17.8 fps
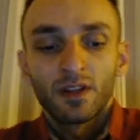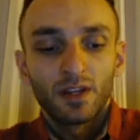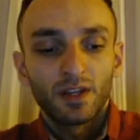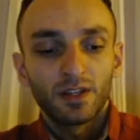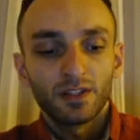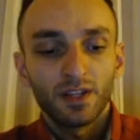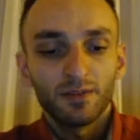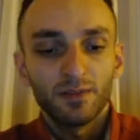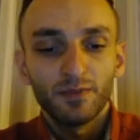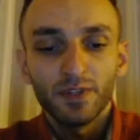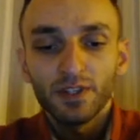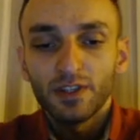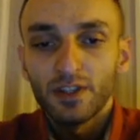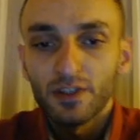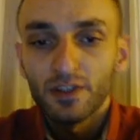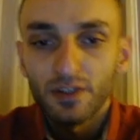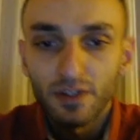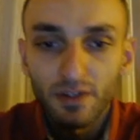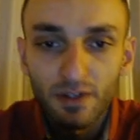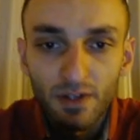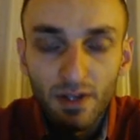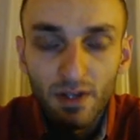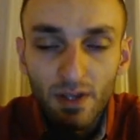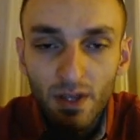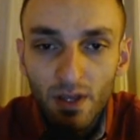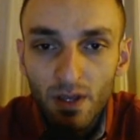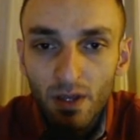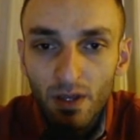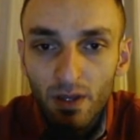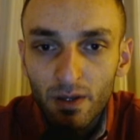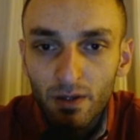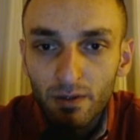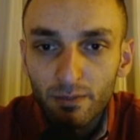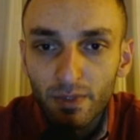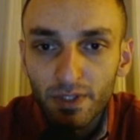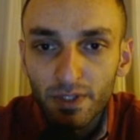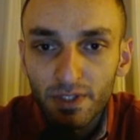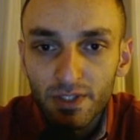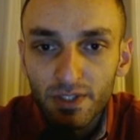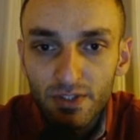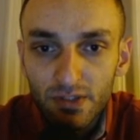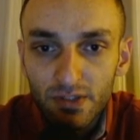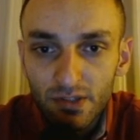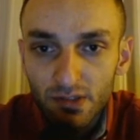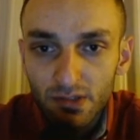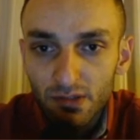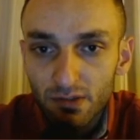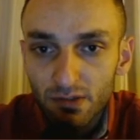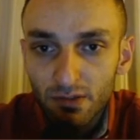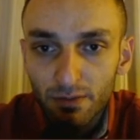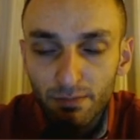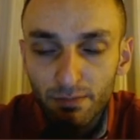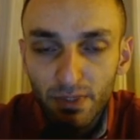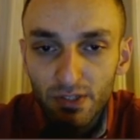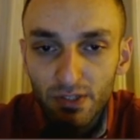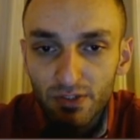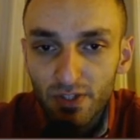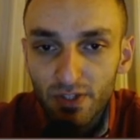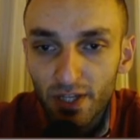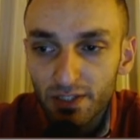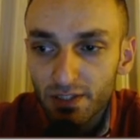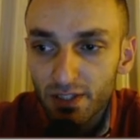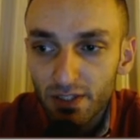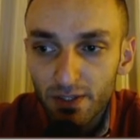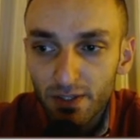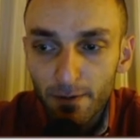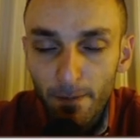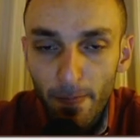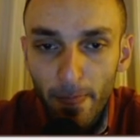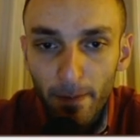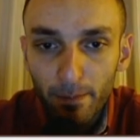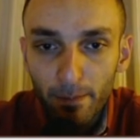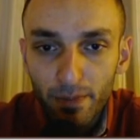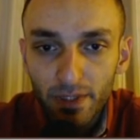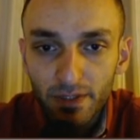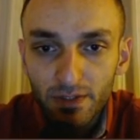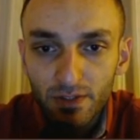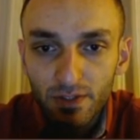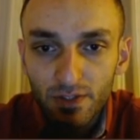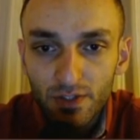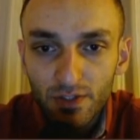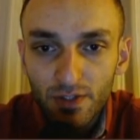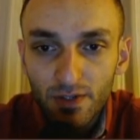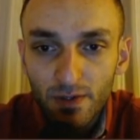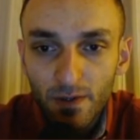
And I think here black is being slightly better.